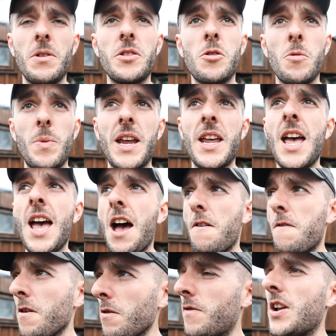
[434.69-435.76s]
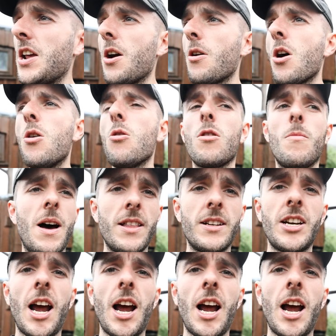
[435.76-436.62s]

which will be a full video all about the